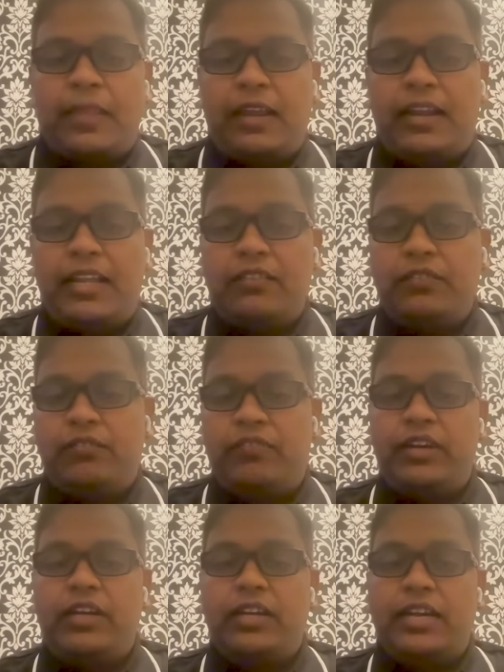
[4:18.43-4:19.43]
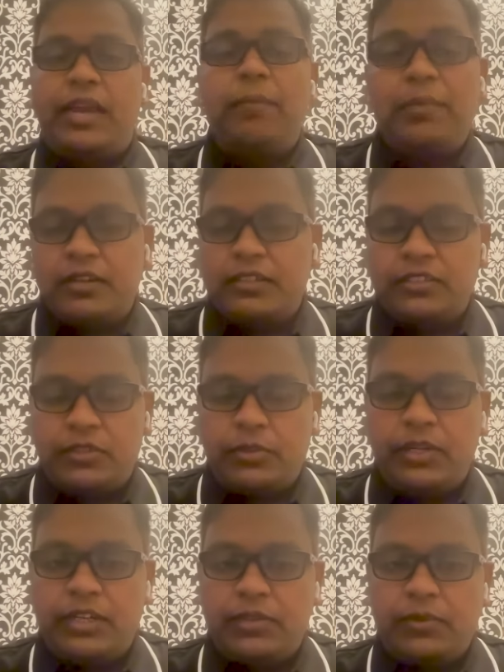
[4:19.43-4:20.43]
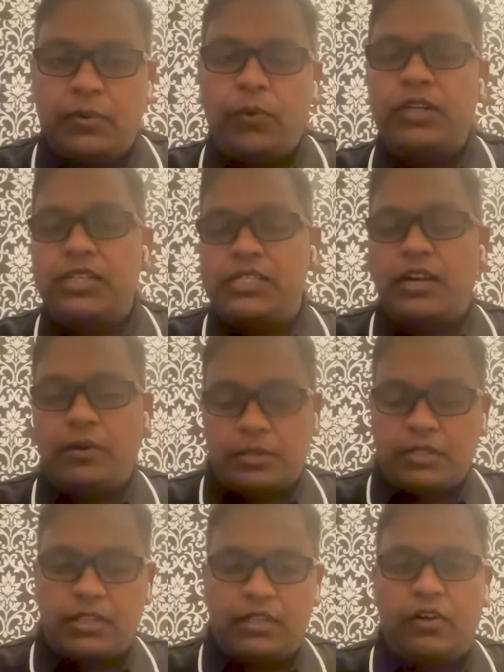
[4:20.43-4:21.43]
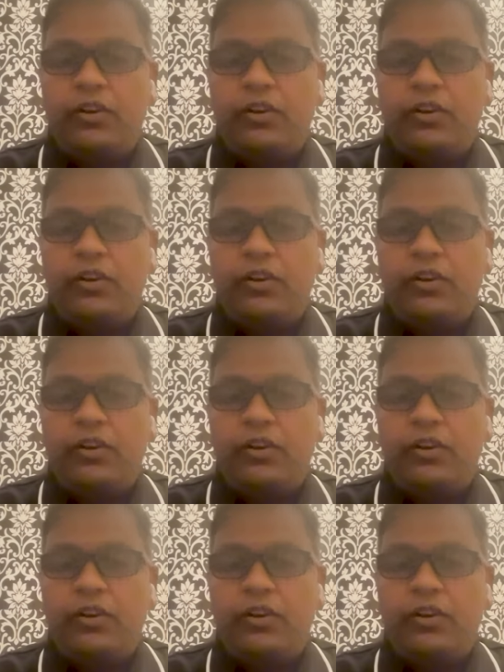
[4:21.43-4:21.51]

And for a gamer truly to own his avatar